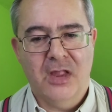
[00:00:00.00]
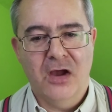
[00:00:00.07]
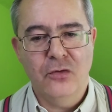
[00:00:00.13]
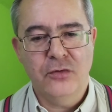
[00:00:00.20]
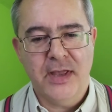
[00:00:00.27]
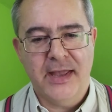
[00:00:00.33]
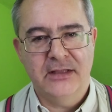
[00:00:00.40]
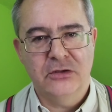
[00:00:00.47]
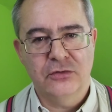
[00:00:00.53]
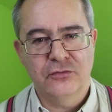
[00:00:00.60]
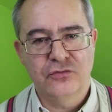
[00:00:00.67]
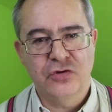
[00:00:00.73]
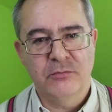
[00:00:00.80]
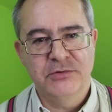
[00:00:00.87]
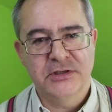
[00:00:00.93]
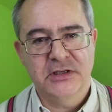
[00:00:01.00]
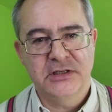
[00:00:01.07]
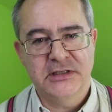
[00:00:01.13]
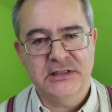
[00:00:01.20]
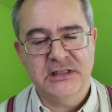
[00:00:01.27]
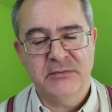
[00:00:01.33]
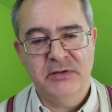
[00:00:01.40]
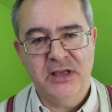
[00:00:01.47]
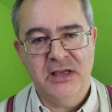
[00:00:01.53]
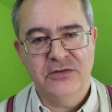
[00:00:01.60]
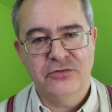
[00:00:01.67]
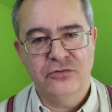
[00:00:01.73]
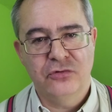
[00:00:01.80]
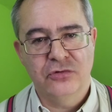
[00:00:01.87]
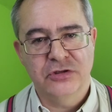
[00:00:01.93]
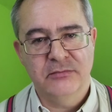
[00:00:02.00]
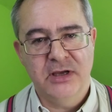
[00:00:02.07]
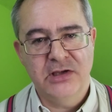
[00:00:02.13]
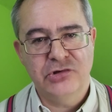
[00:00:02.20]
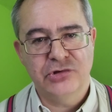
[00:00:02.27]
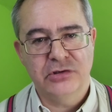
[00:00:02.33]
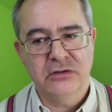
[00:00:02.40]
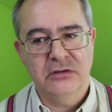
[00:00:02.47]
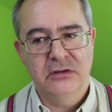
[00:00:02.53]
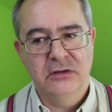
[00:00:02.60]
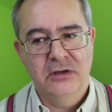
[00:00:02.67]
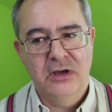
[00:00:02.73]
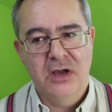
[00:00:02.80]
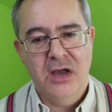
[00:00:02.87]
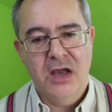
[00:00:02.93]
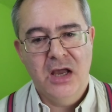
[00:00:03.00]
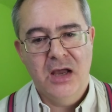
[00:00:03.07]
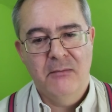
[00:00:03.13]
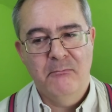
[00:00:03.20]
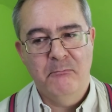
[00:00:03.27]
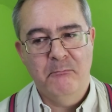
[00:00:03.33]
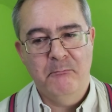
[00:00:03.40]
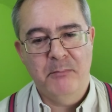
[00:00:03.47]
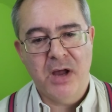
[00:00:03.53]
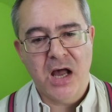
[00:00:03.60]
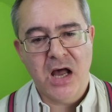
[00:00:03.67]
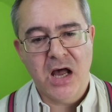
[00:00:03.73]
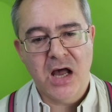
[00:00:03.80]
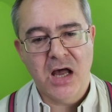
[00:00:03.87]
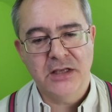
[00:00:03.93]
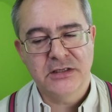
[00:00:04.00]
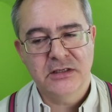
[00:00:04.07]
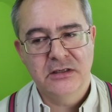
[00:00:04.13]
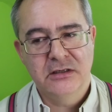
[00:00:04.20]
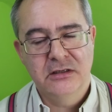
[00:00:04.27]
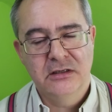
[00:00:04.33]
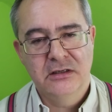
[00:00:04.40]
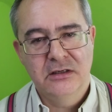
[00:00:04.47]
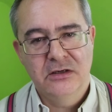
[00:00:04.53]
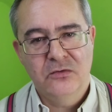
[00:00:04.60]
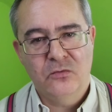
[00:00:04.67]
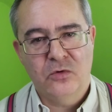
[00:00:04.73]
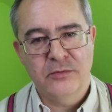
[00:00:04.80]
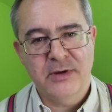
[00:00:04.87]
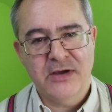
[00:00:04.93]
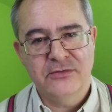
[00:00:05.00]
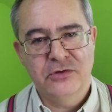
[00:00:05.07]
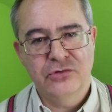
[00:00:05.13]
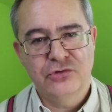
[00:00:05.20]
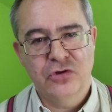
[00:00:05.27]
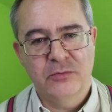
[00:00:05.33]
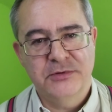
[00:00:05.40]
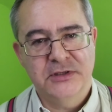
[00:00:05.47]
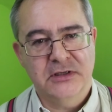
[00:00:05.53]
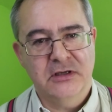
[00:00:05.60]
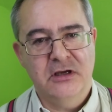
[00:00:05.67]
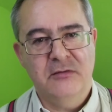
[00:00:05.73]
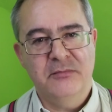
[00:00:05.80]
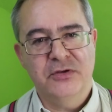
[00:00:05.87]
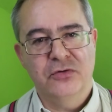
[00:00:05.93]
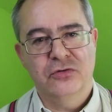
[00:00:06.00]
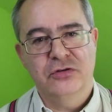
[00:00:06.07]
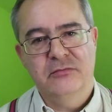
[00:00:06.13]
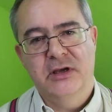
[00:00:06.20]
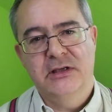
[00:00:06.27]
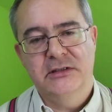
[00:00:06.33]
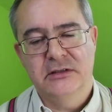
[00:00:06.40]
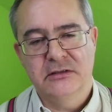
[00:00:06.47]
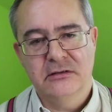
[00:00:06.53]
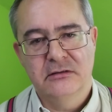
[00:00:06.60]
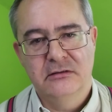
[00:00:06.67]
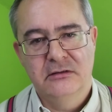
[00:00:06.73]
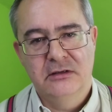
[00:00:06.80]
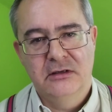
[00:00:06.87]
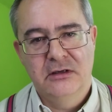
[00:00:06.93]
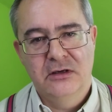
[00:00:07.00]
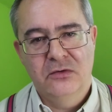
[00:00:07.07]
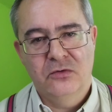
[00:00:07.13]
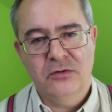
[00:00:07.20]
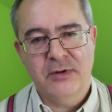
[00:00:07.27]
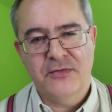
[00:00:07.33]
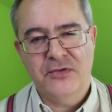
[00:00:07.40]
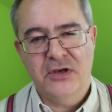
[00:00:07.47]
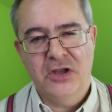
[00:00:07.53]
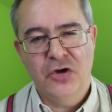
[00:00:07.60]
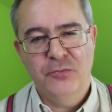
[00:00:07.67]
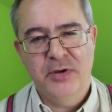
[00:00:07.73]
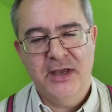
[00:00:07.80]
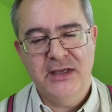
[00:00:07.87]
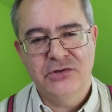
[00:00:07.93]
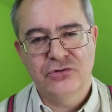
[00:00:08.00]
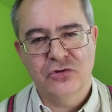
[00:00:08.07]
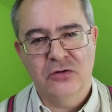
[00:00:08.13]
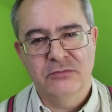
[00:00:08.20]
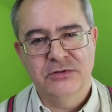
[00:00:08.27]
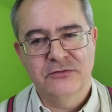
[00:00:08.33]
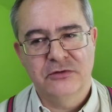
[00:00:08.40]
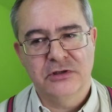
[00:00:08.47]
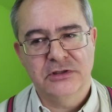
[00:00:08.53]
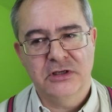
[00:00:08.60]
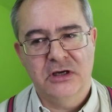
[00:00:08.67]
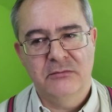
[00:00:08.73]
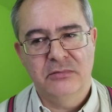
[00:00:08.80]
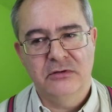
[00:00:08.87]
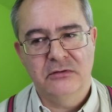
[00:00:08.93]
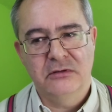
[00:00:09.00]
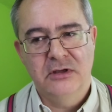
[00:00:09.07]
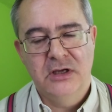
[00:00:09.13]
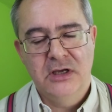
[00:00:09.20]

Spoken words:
Okay, a lot of jobs are going to disappear through automation, but what about those jobs that can't be automated? What about the low-paid jobs, for example?